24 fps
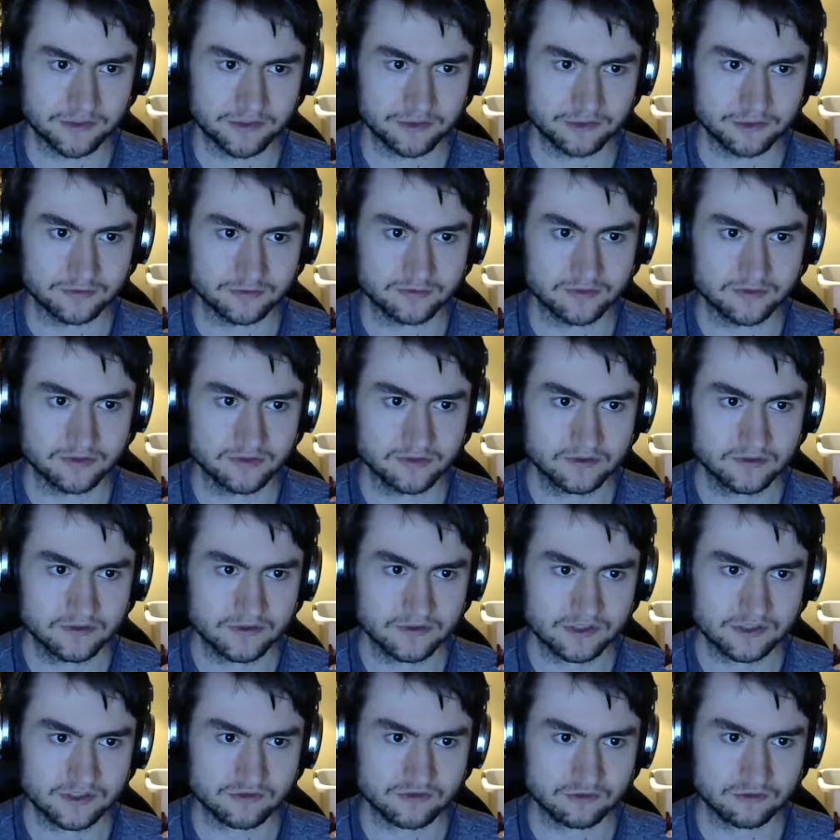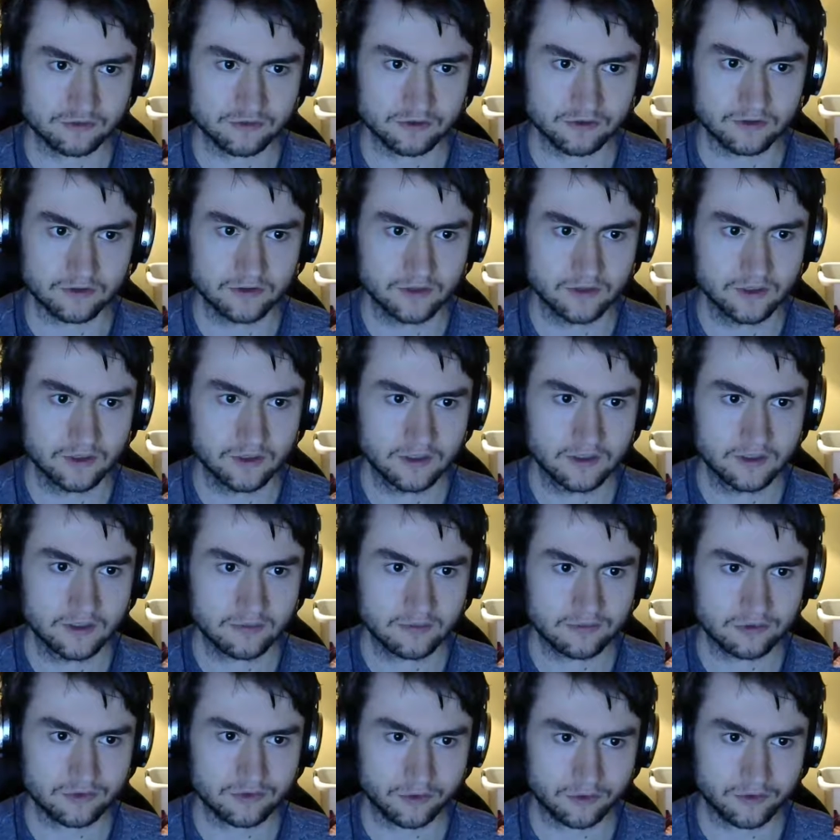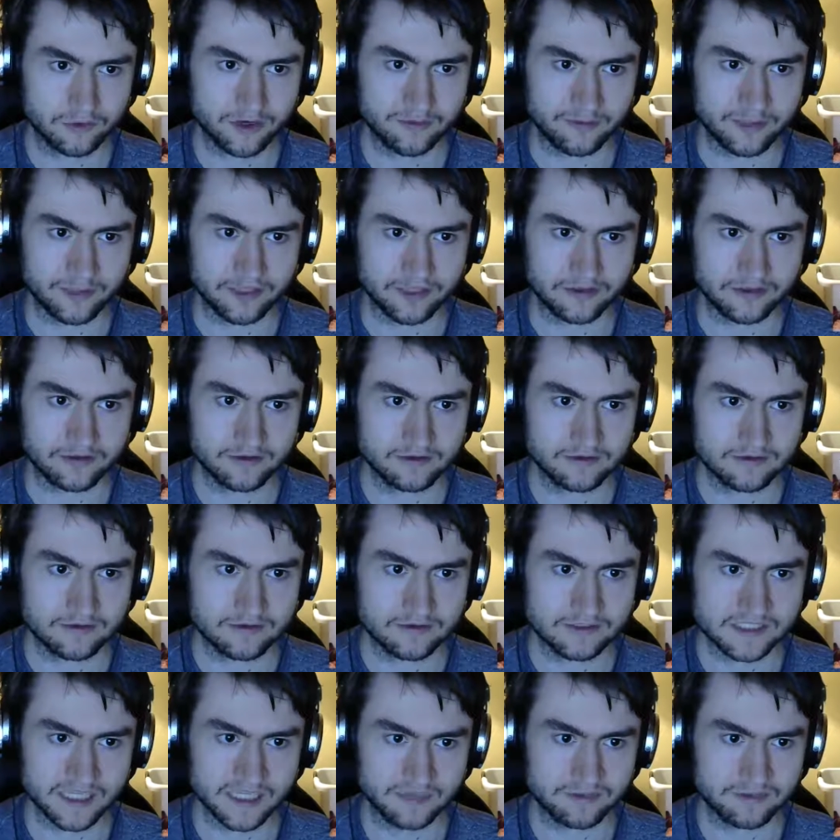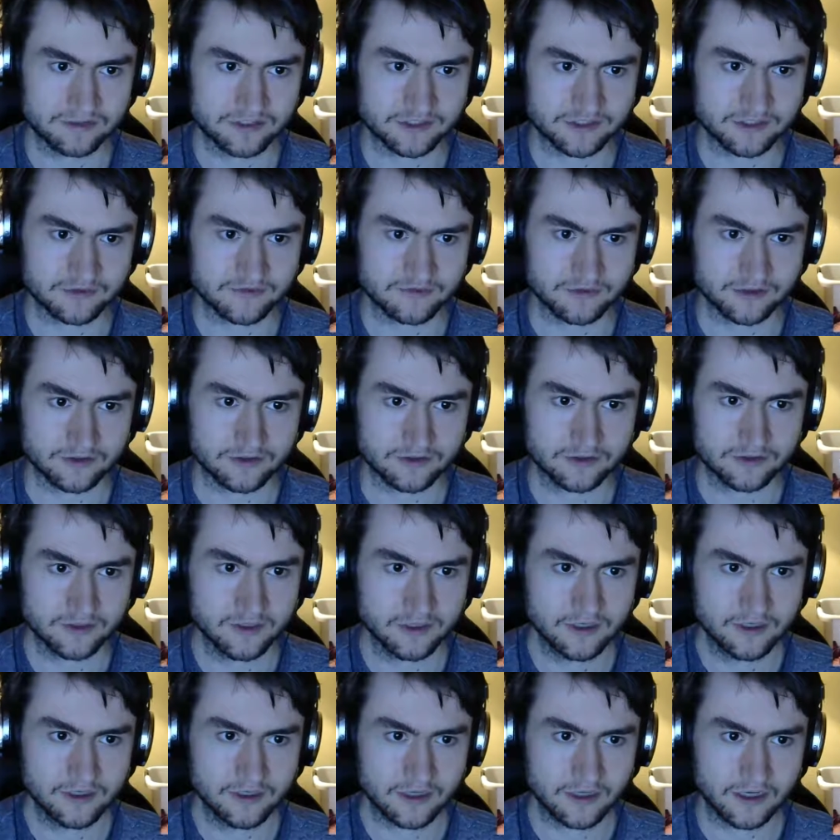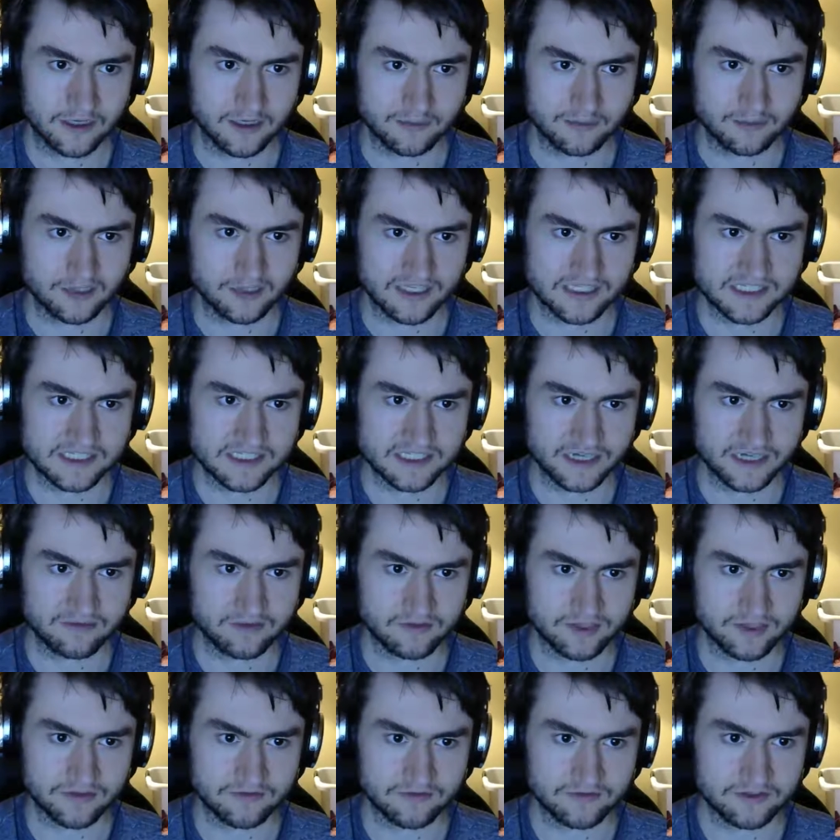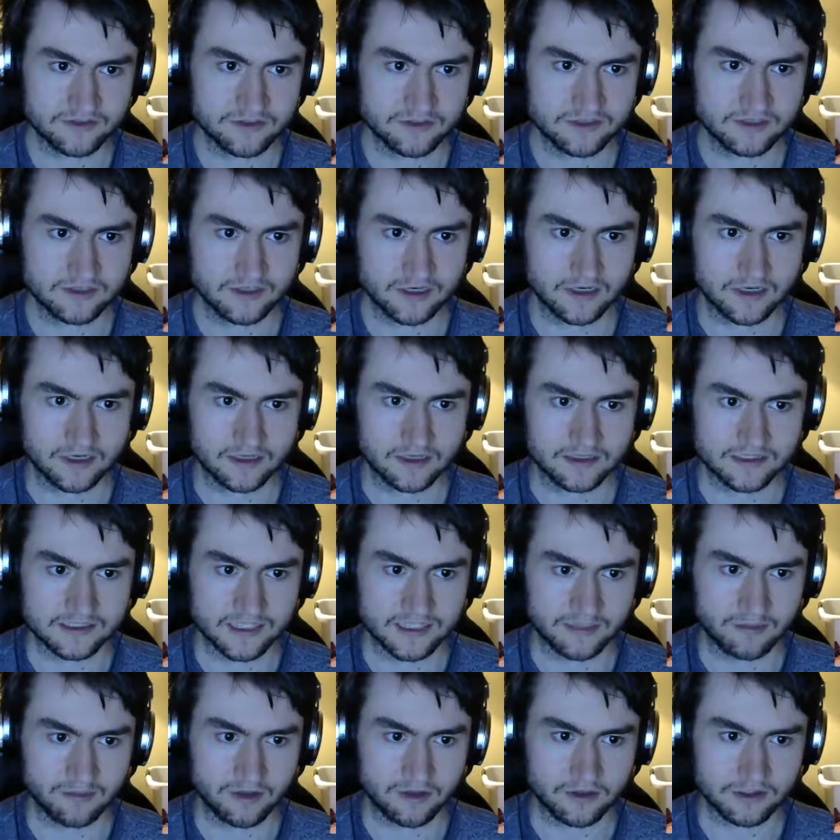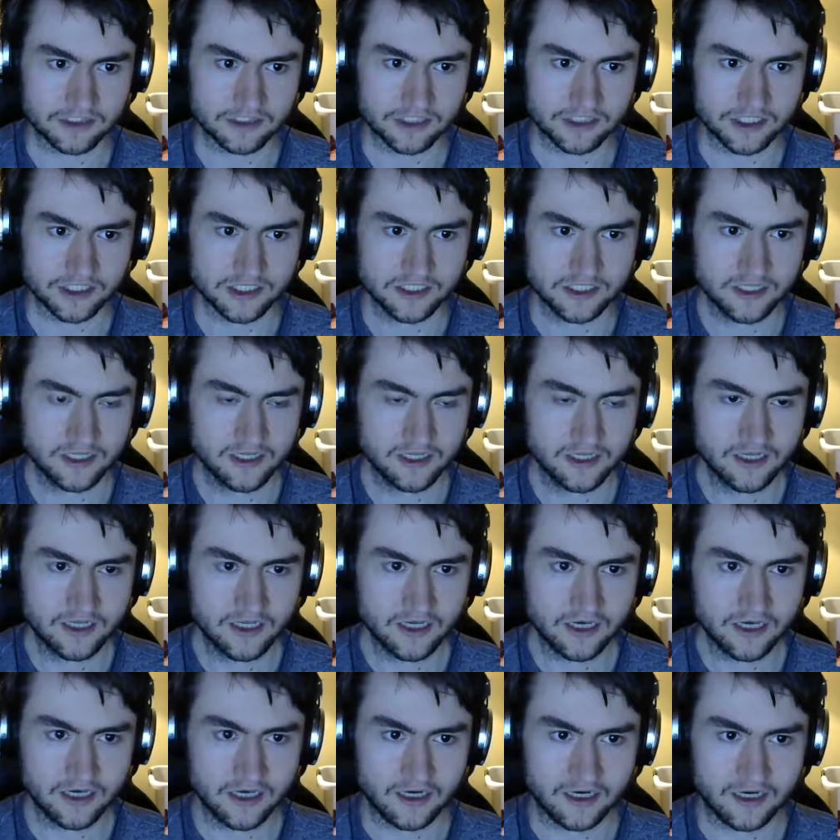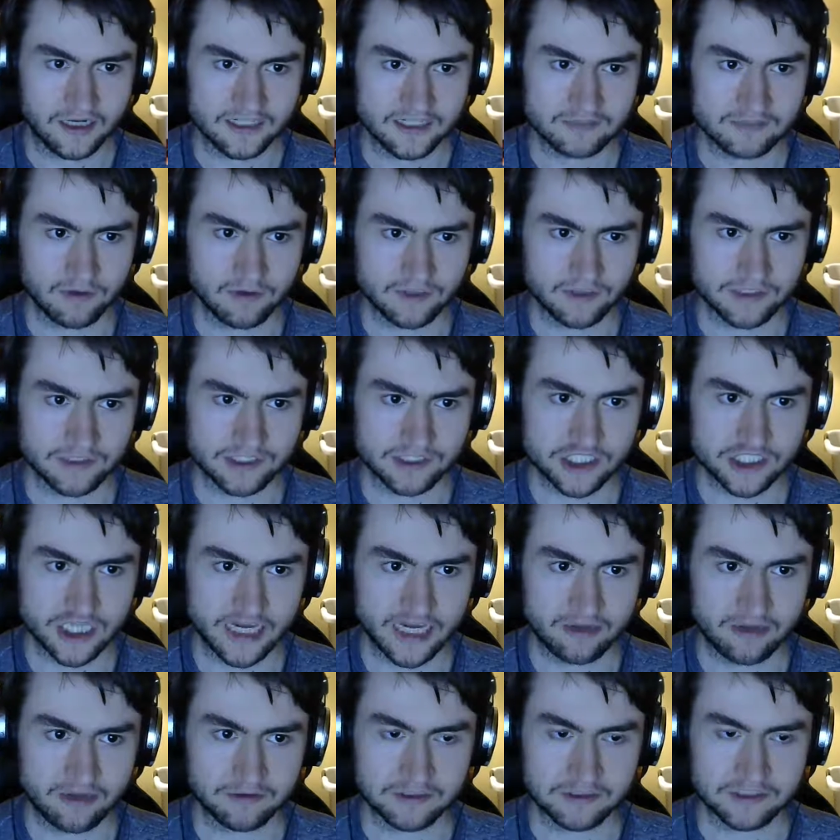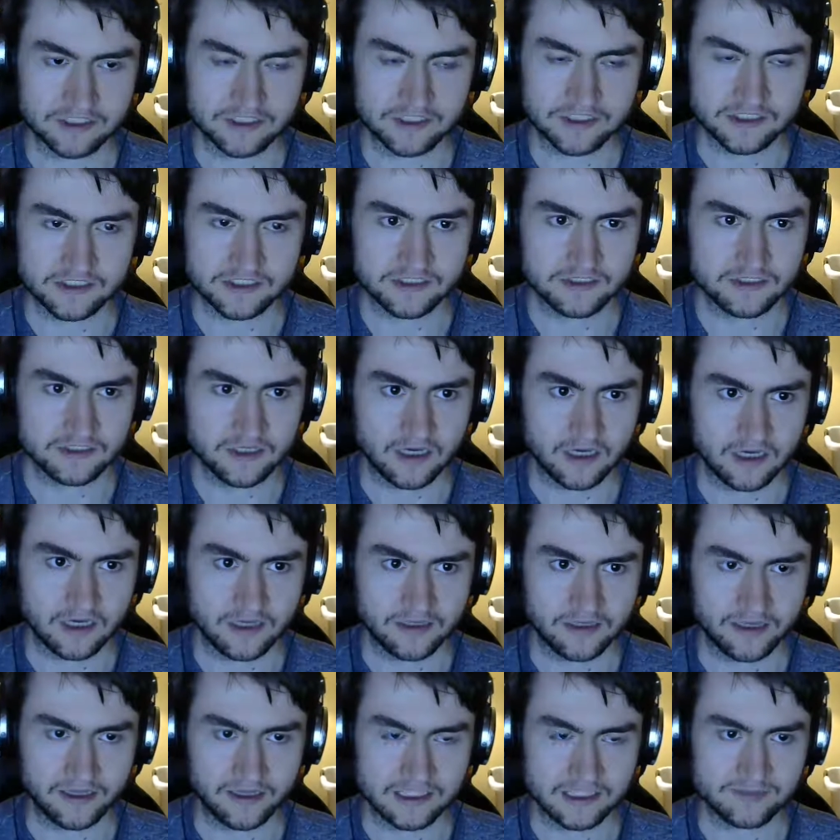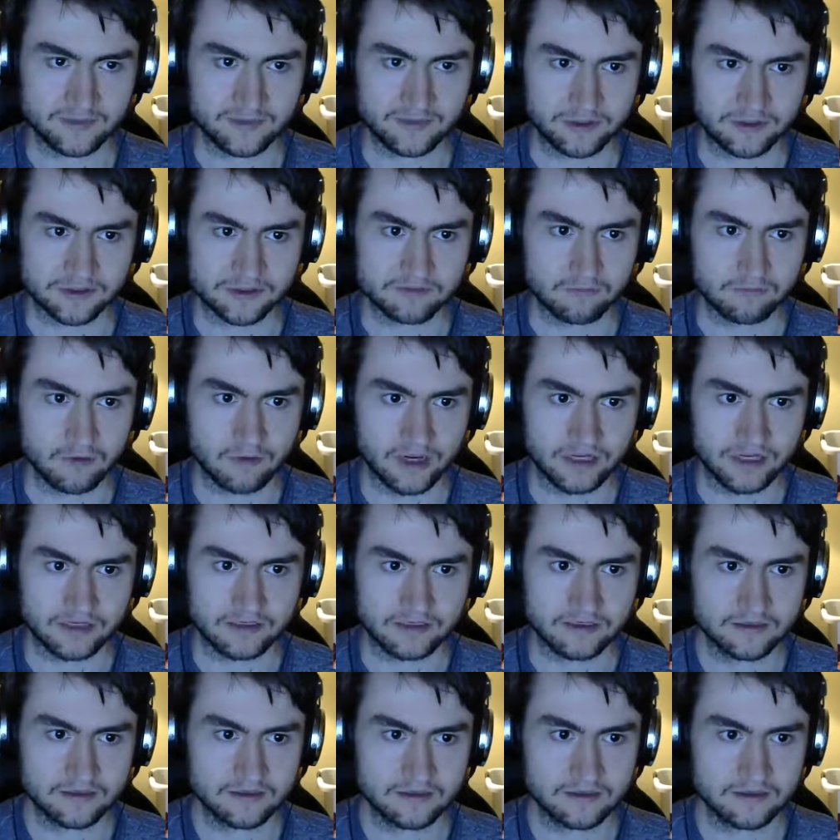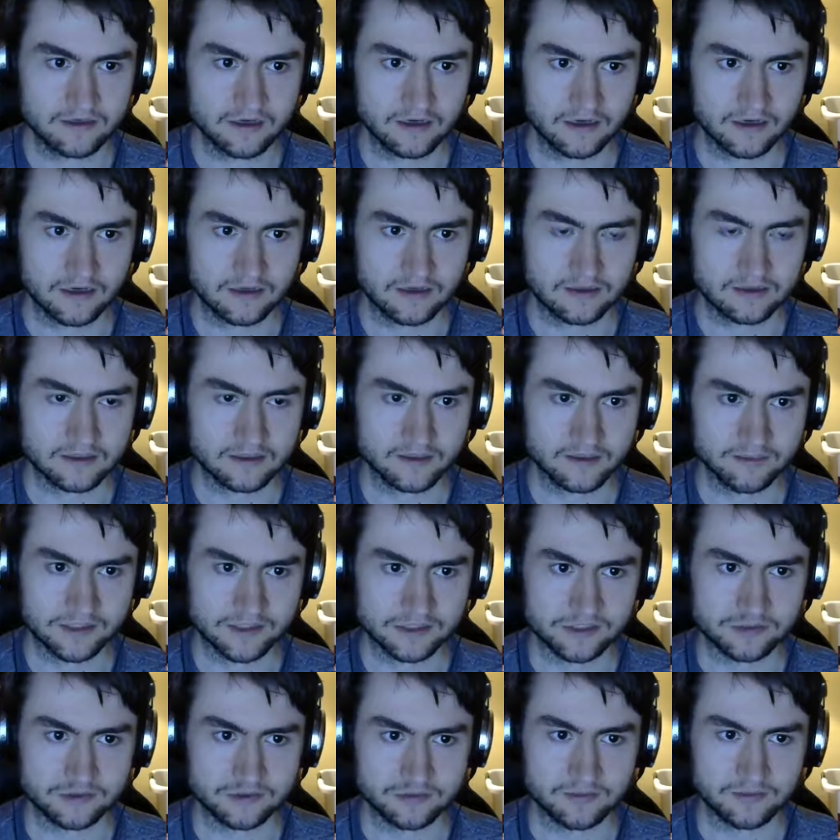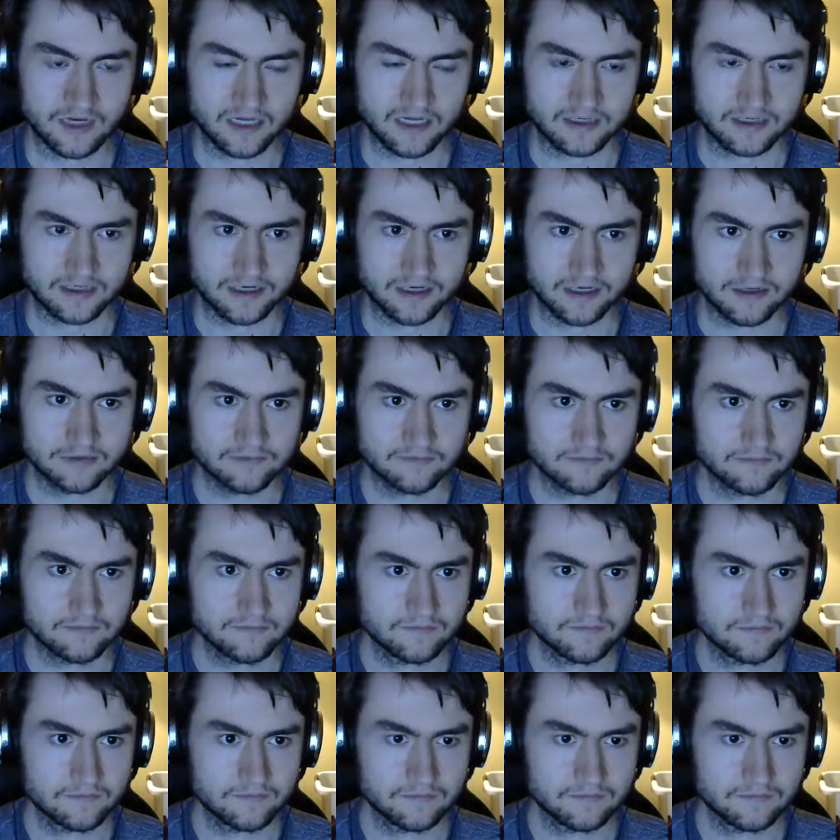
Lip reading: YouTube, school, programming, sample surfer, places I've lived, typology, as well as challenges that I experienced when coming to Podlayer.